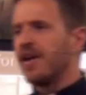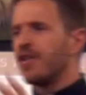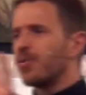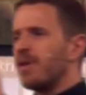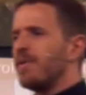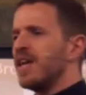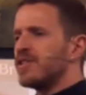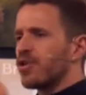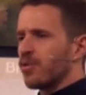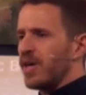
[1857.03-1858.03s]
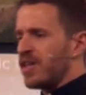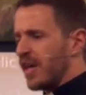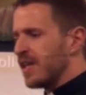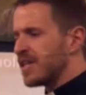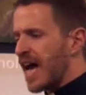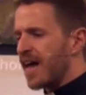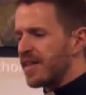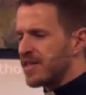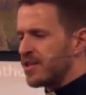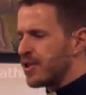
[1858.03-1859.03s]
three minutes, three things, add
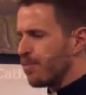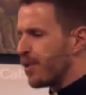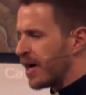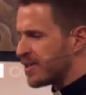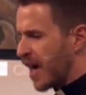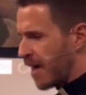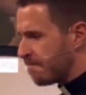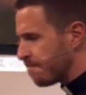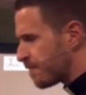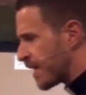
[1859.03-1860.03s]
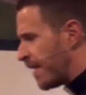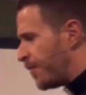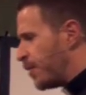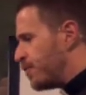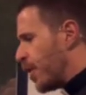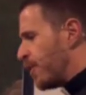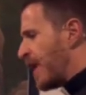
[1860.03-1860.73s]
this into your prayer time if you don't